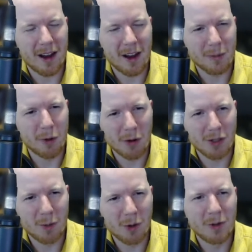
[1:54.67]

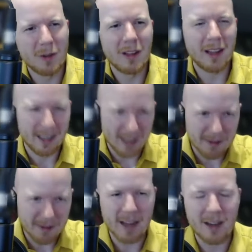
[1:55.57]
unapproachable, it
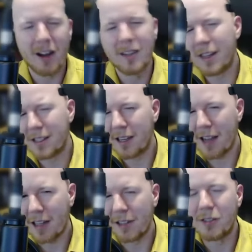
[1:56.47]
gives that context to
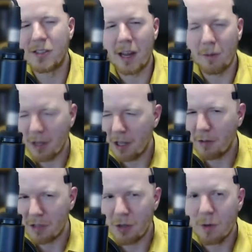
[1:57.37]
kind of understand what he
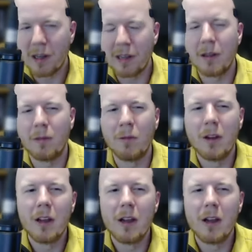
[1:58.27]
was doing and